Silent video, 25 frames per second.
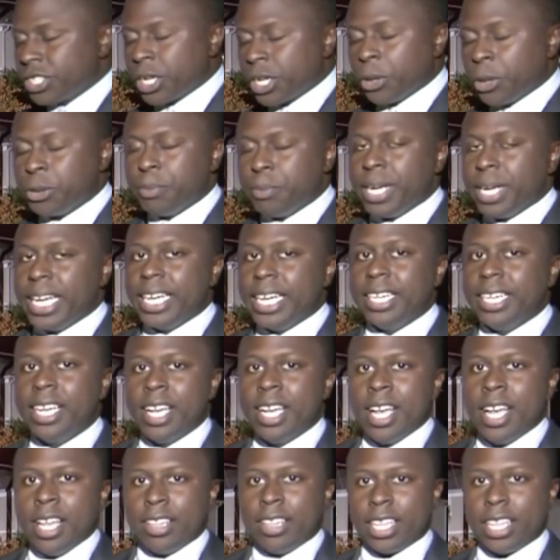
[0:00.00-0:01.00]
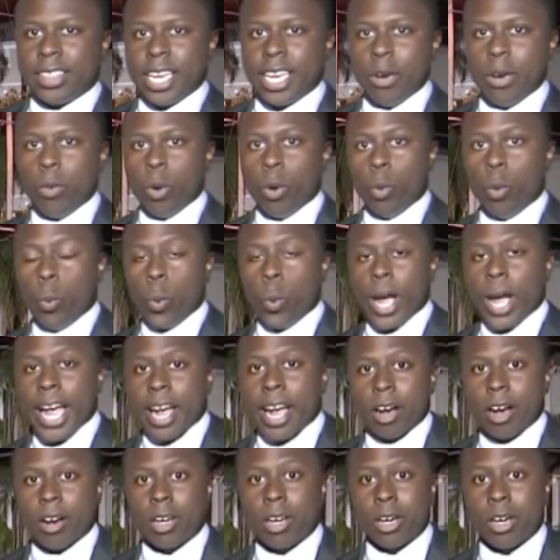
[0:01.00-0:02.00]
told me that they will
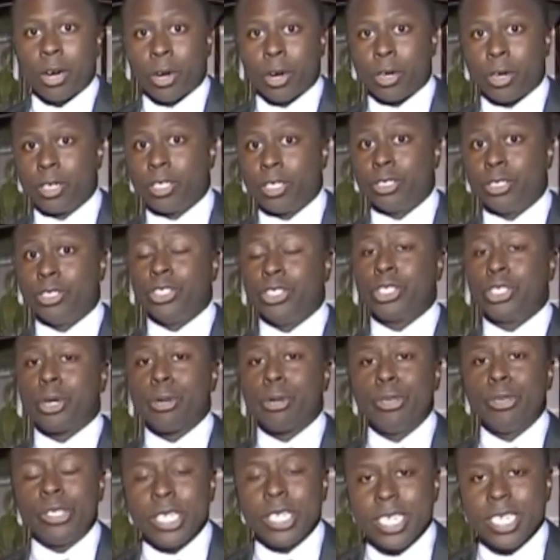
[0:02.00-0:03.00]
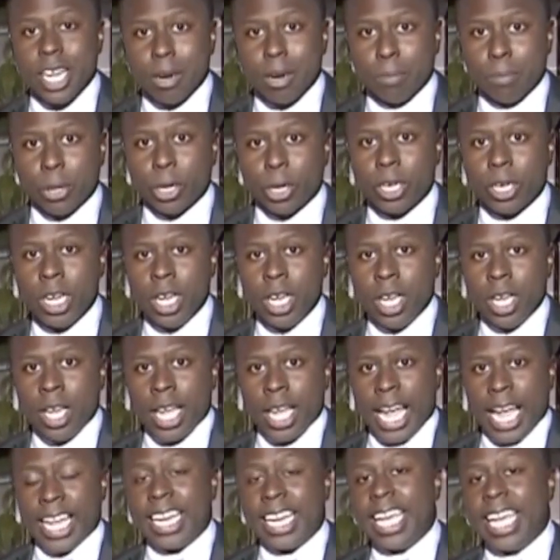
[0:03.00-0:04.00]
wear her jersey number
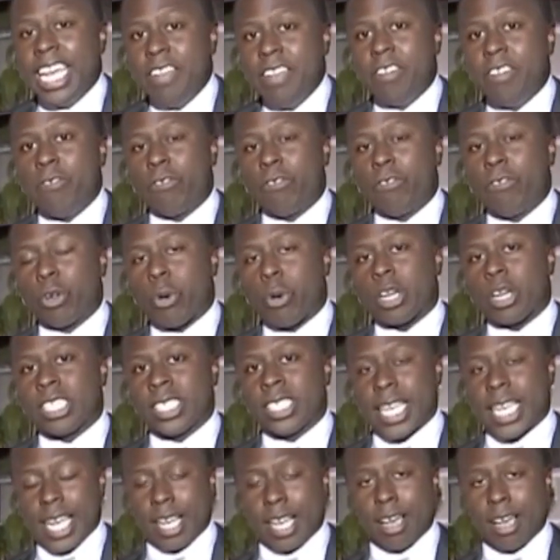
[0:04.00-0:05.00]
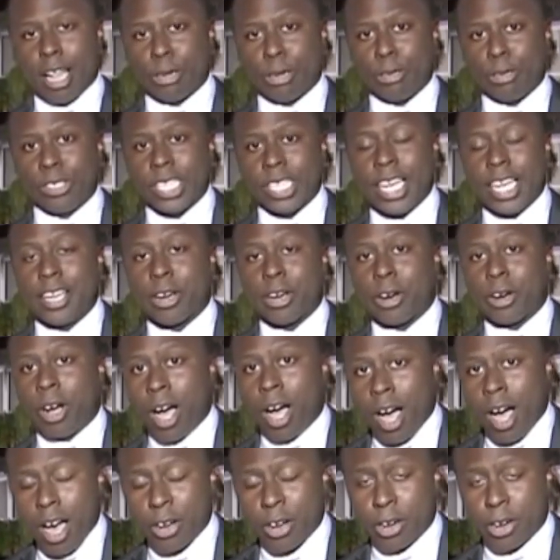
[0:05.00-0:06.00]
and even Florida State colors in her
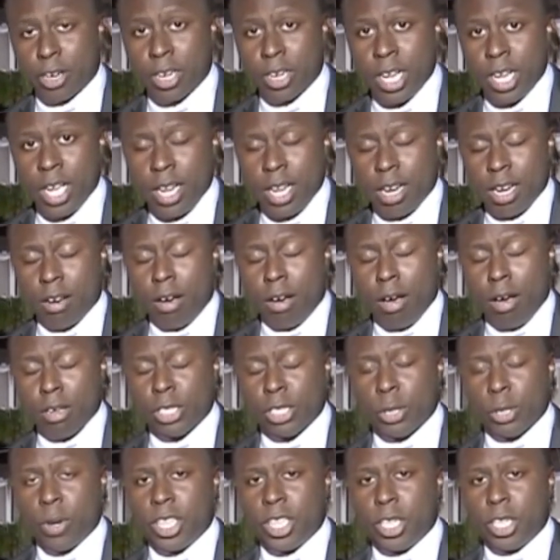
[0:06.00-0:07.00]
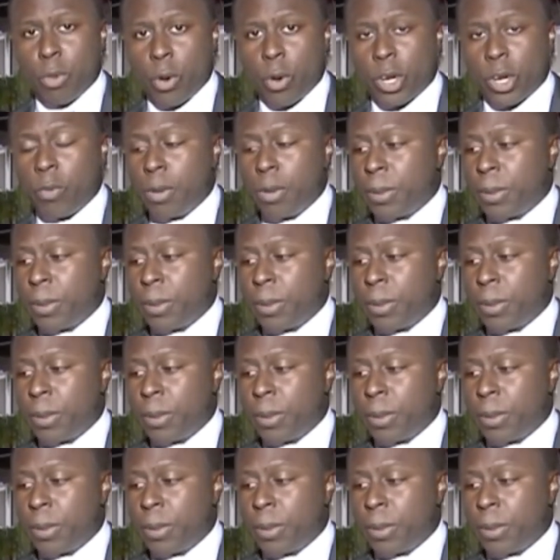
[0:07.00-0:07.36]
honor. Now also in the morning, we